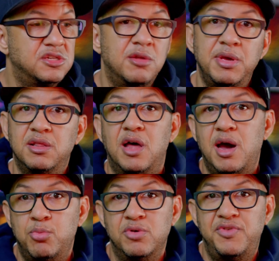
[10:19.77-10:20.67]
going to be a
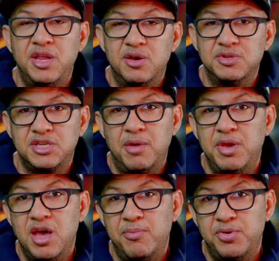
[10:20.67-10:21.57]
lot more videos
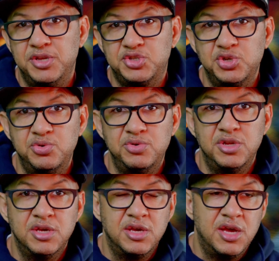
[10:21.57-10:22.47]
coming up pretty soon,
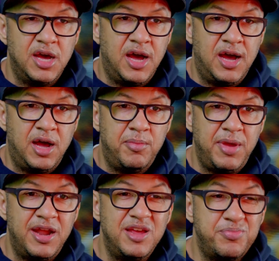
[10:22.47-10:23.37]

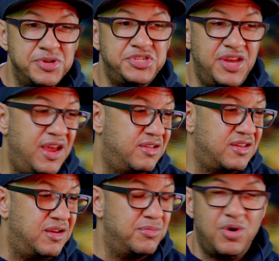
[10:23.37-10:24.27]
and I appreciate
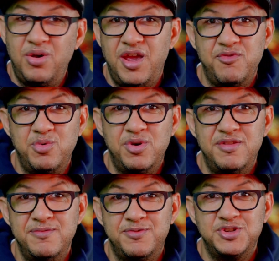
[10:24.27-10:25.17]

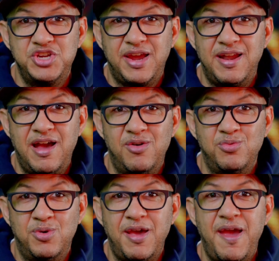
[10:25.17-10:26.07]
everyone for checking out
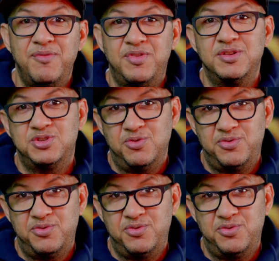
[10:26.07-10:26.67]
what I have done so